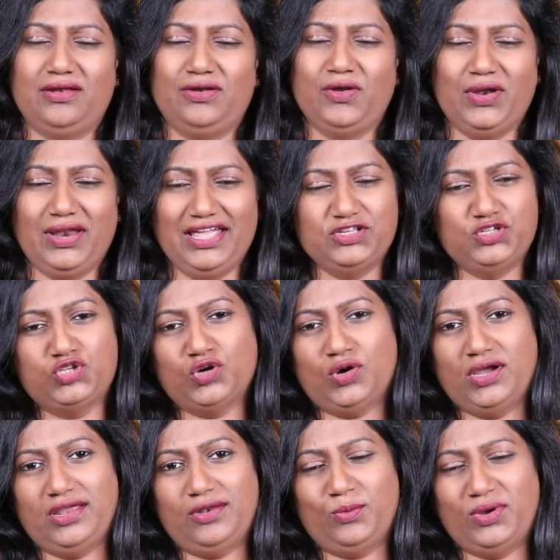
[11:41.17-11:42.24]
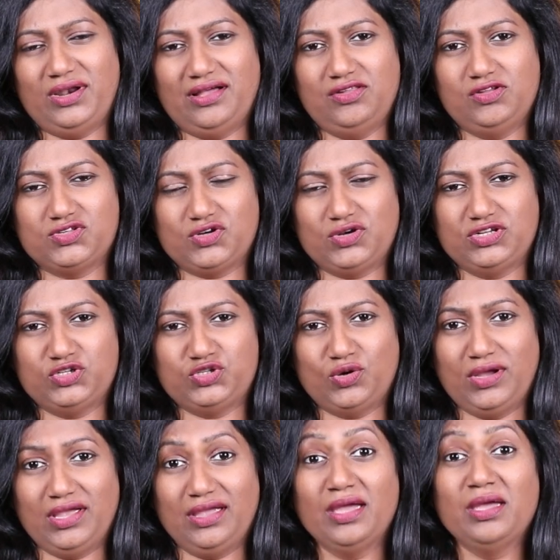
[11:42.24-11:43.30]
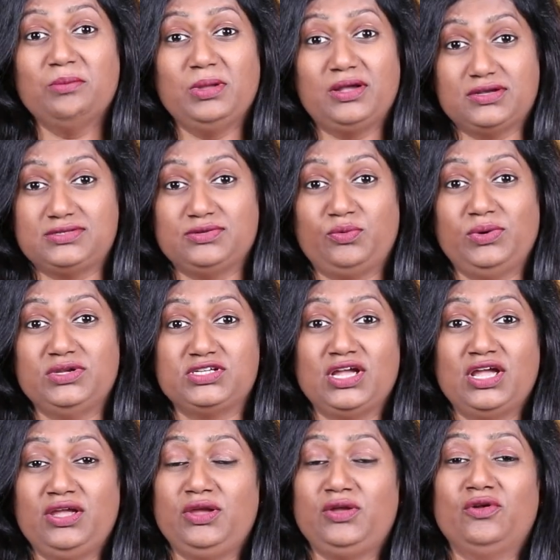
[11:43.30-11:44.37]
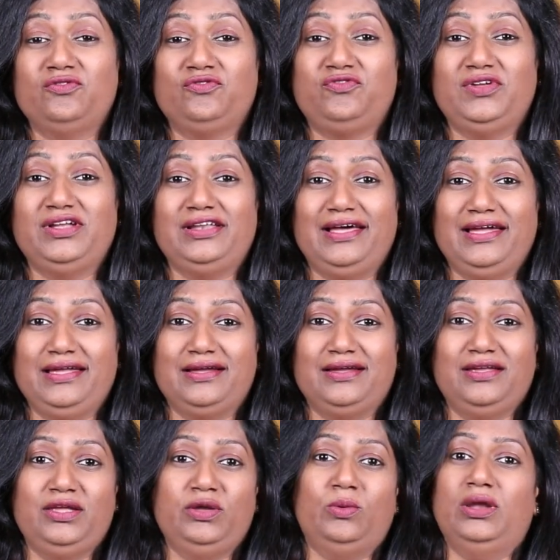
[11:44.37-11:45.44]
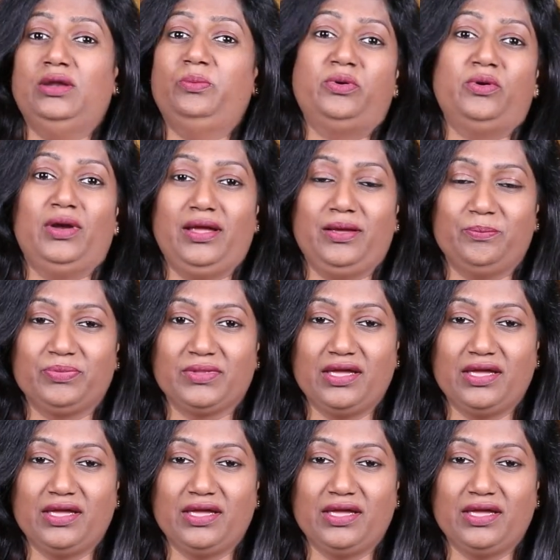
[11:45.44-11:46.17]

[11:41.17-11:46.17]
not enjoyed what others are enjoying, because of which you don't feel like you want to pray.